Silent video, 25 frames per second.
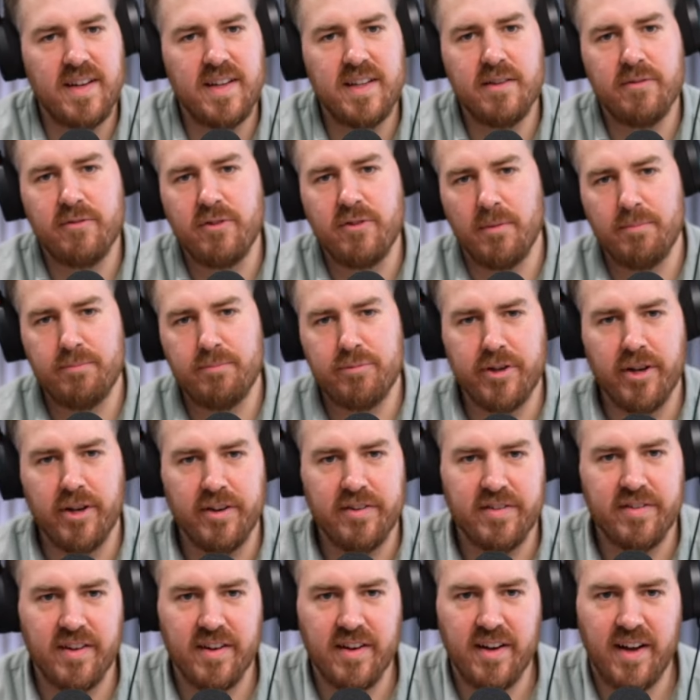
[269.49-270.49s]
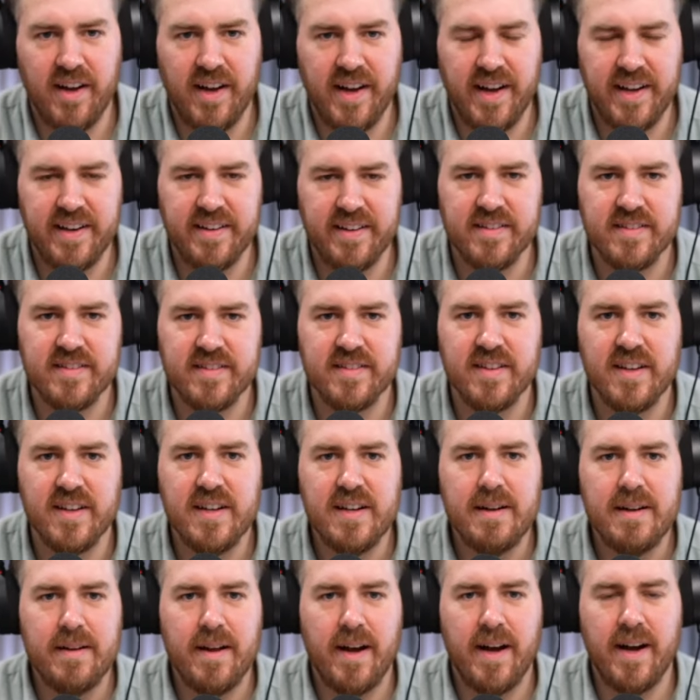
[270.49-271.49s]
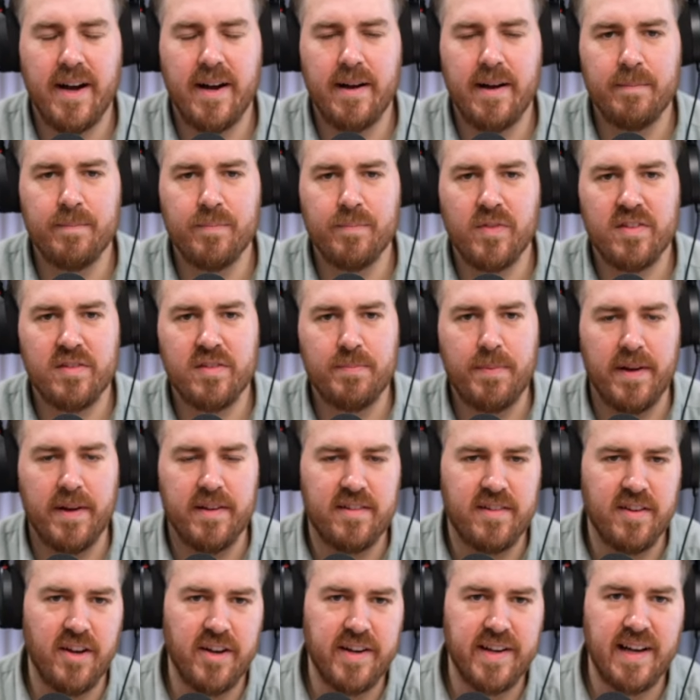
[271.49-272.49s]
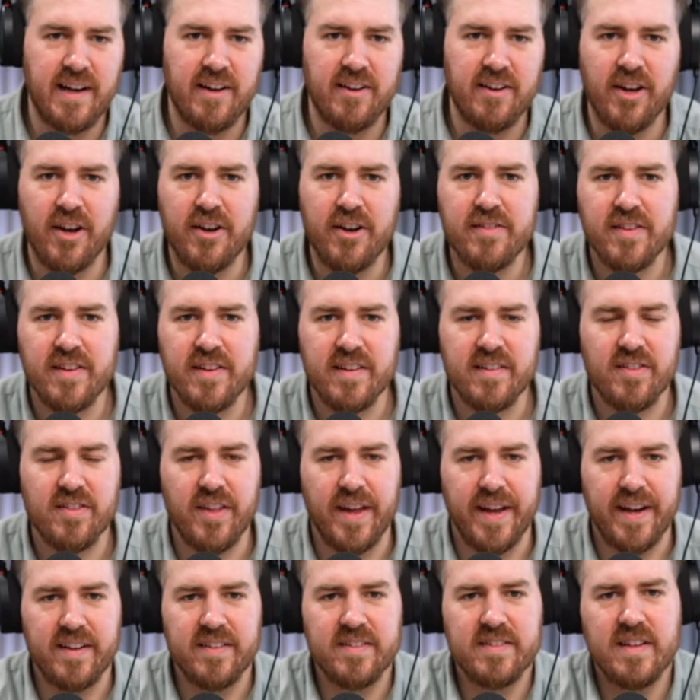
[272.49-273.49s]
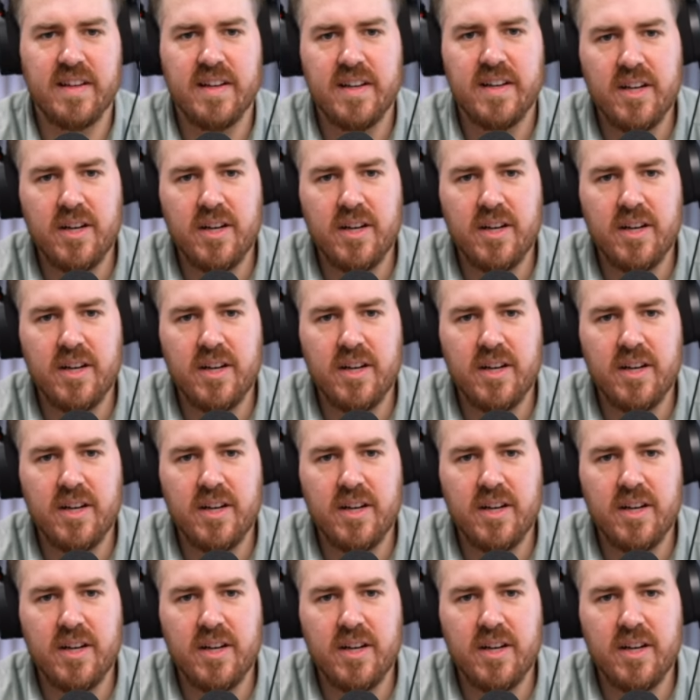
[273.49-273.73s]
You've got production lines churning out loads of these things.